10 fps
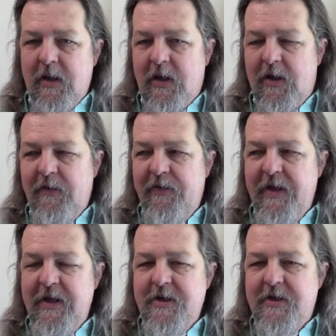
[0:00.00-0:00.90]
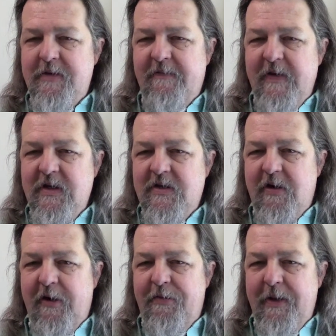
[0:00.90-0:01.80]
on these
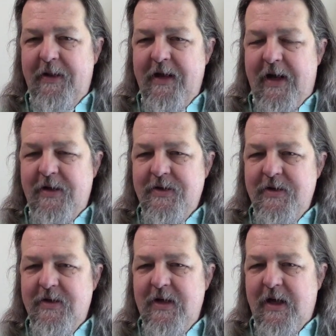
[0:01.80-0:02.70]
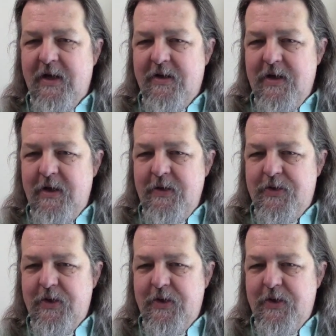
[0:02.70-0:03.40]
Vendstar 3000s that continues